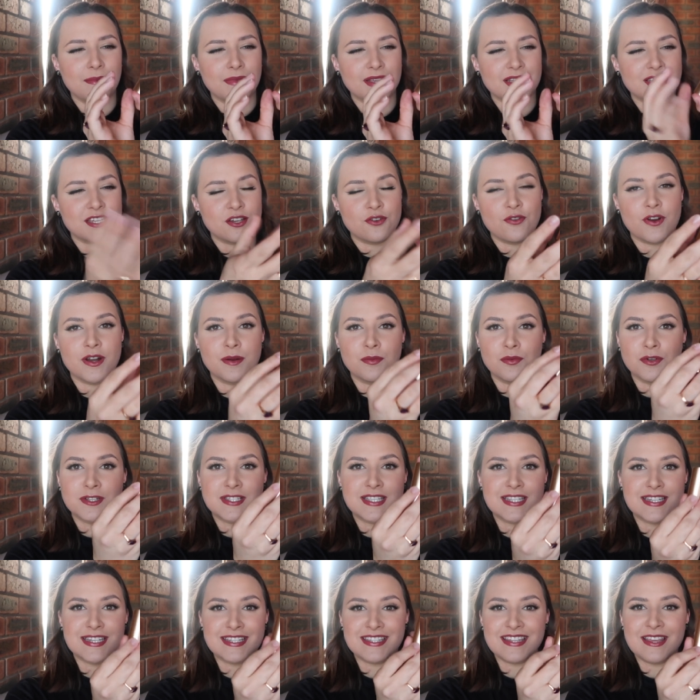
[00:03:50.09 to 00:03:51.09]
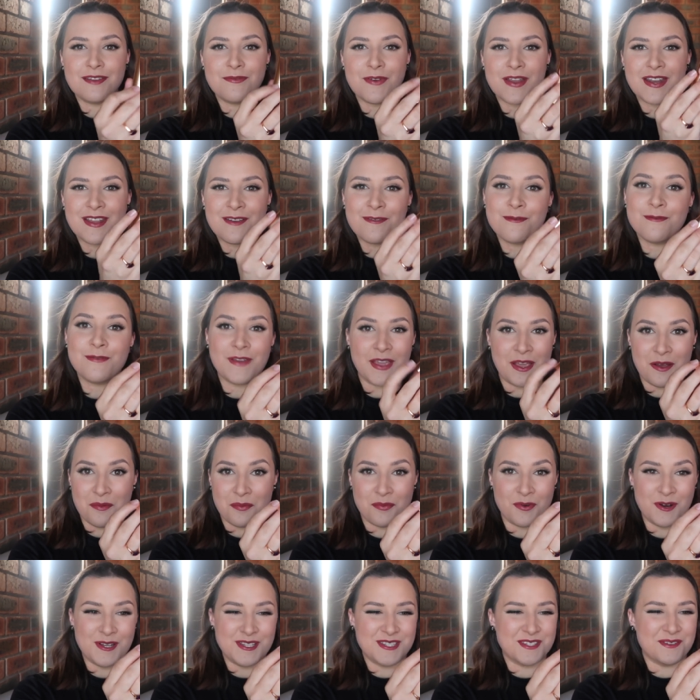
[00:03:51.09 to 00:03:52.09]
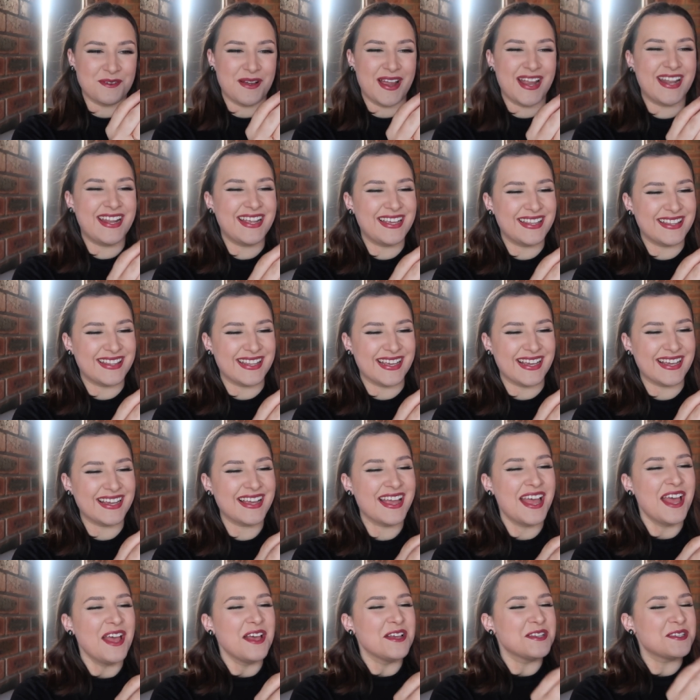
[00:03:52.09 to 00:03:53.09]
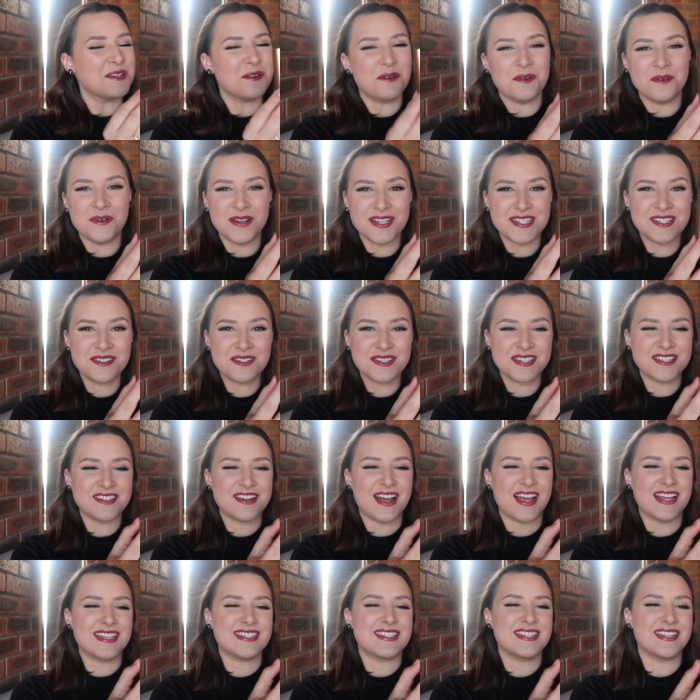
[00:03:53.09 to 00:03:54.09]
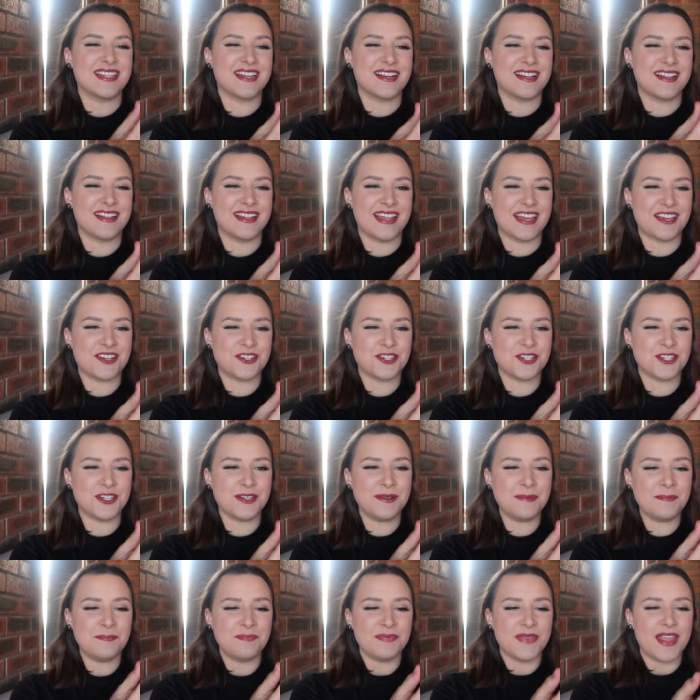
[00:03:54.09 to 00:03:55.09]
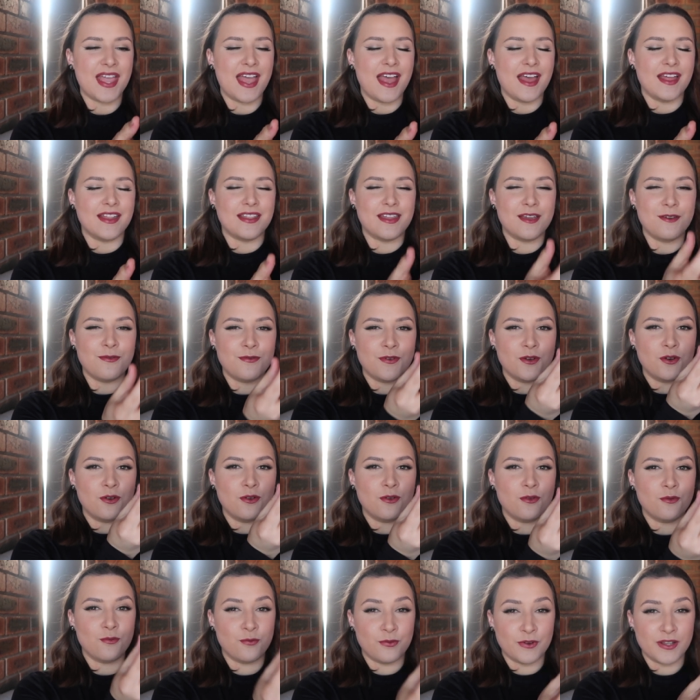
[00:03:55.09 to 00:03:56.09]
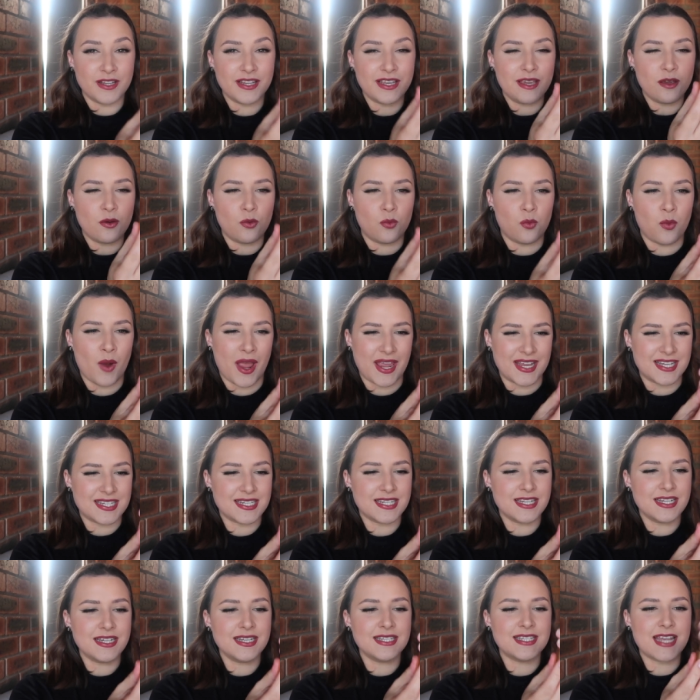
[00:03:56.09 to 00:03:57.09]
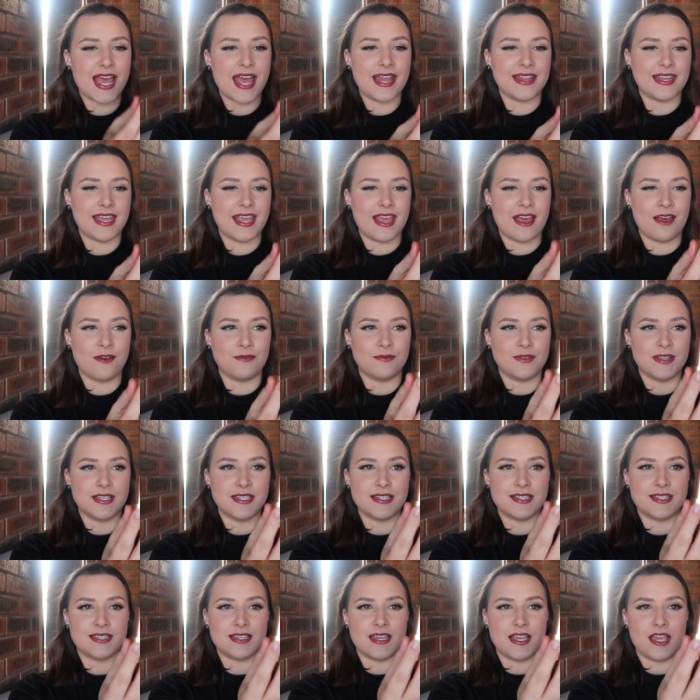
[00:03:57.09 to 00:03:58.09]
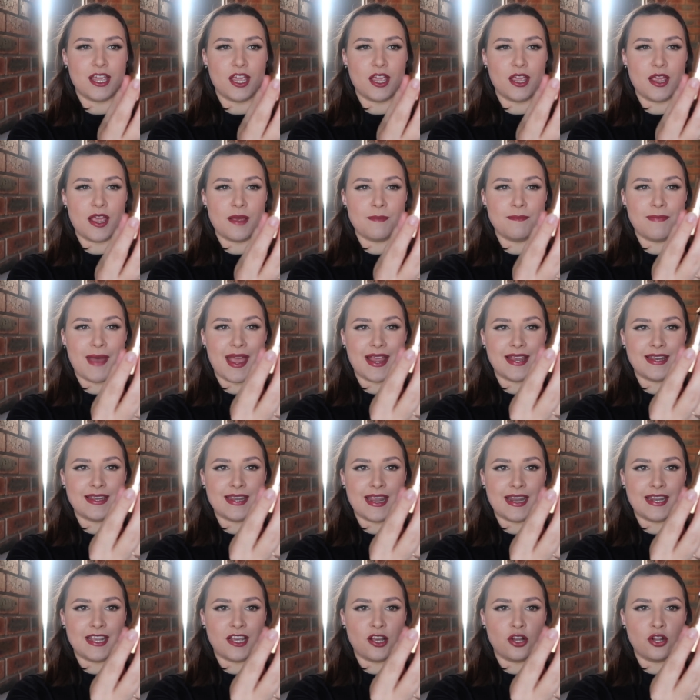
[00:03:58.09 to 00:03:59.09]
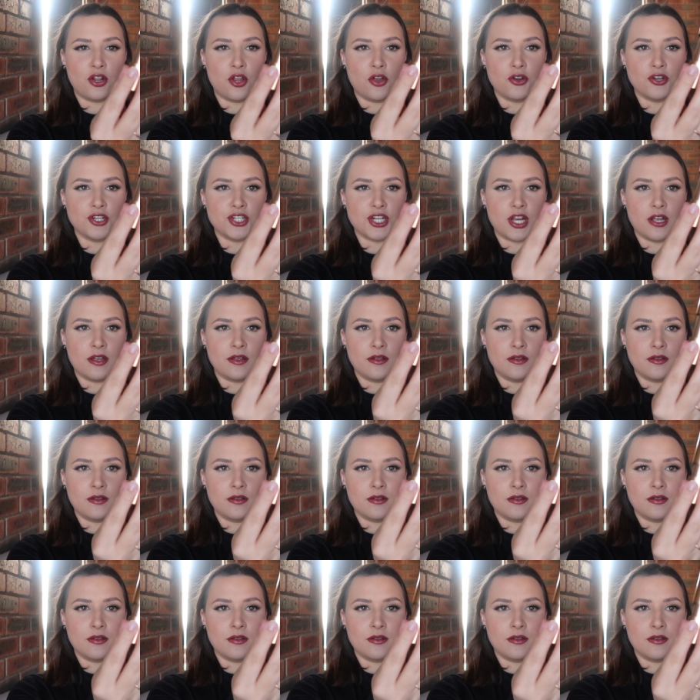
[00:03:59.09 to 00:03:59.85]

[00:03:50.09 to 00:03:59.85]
It's incredible because it doesn't leave any fingerprints or anything, so it always looks nice in the collection. They feel really weighted and they have this magnetic closure.